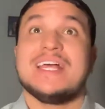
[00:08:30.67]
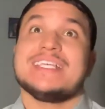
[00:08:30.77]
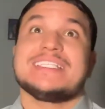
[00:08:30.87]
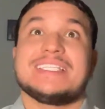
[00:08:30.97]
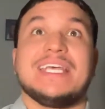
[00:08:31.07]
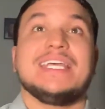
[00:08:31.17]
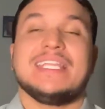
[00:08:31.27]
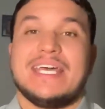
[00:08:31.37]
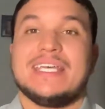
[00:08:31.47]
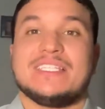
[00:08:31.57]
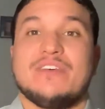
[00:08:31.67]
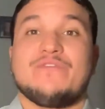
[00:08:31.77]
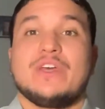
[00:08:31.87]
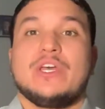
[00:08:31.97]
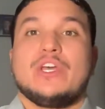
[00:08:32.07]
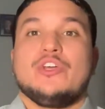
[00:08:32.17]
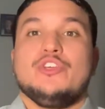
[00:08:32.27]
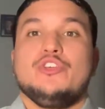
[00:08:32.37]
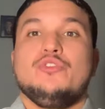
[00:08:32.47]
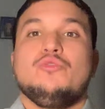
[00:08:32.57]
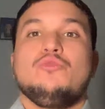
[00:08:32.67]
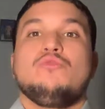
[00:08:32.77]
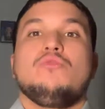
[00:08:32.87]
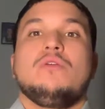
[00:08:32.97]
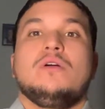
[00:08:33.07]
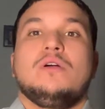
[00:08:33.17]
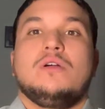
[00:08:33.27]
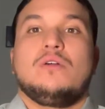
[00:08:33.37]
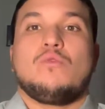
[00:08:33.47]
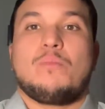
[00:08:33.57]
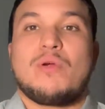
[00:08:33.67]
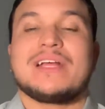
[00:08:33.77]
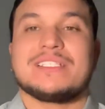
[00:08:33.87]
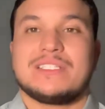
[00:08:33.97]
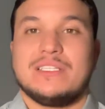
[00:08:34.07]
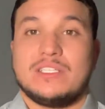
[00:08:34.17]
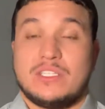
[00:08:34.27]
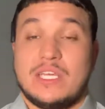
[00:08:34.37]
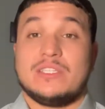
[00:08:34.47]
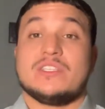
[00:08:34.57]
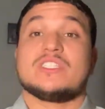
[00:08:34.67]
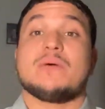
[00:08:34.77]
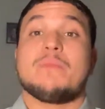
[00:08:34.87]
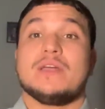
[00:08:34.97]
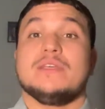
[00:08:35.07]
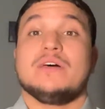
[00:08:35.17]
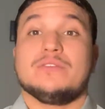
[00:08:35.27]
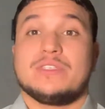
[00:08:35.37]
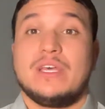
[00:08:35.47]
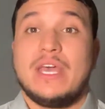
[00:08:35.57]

saying it as if you were practicing to say it to somebody else.